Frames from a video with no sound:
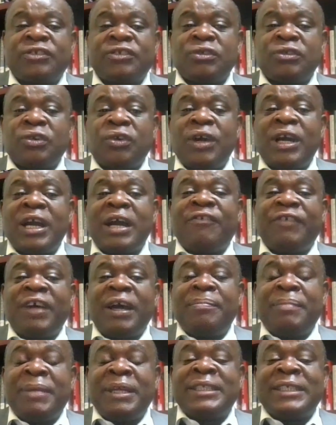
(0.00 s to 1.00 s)
it will augur
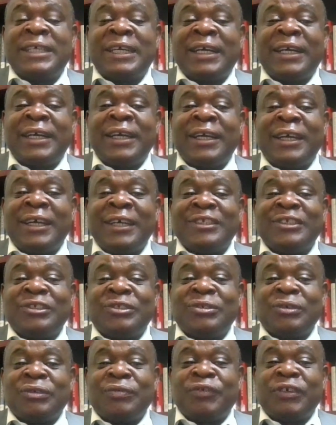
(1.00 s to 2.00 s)
far better
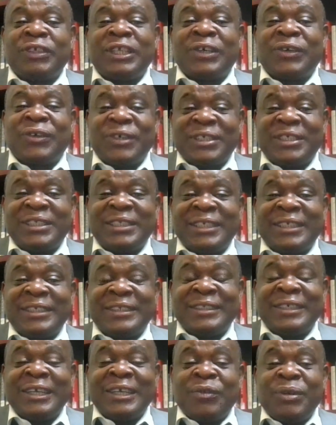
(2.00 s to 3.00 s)
for the
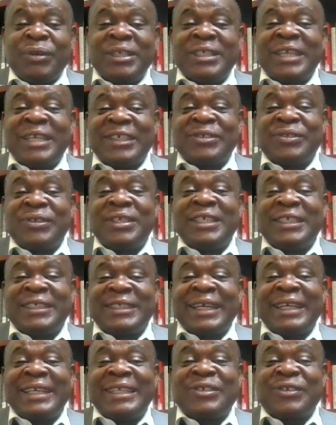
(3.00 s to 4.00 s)
continent, which does not
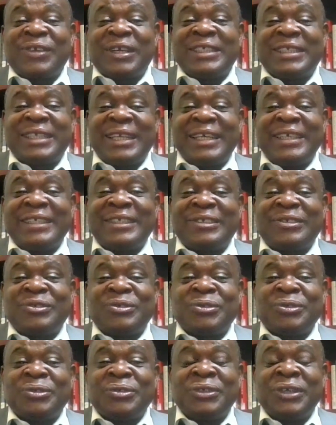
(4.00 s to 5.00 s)
necessarily
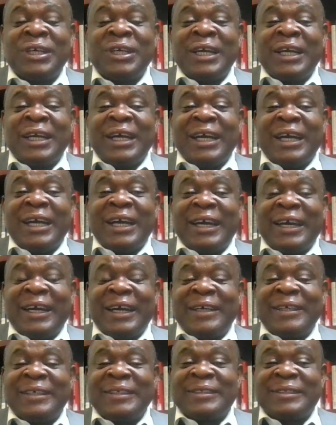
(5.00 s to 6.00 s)
translate to
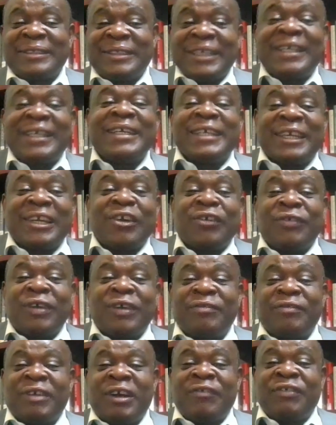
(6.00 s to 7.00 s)
taking care
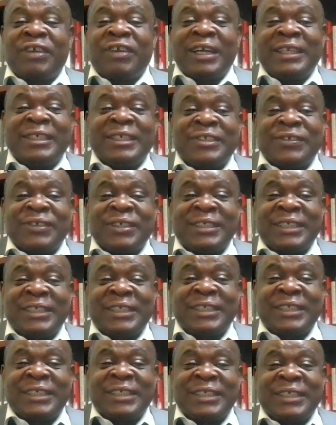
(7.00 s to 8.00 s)
of African
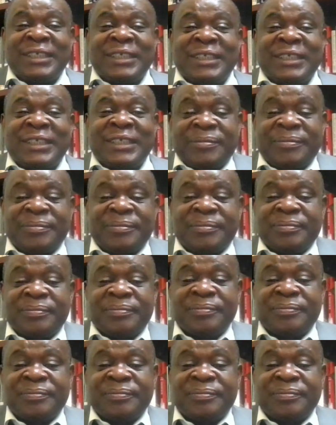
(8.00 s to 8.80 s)
interests entirely.